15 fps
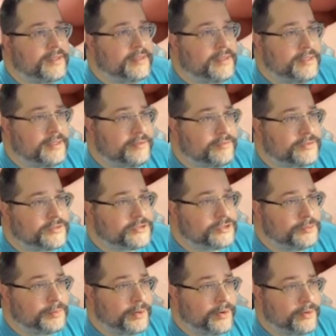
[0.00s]
Even
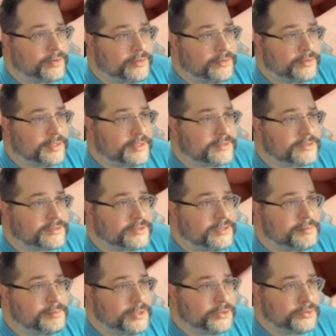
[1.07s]
Supergirl gets
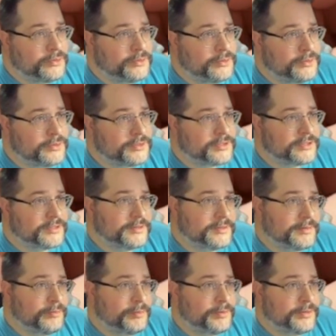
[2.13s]
the blues.
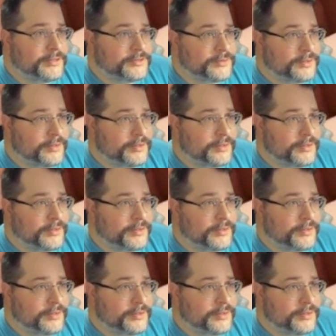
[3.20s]
I'm going to put this one on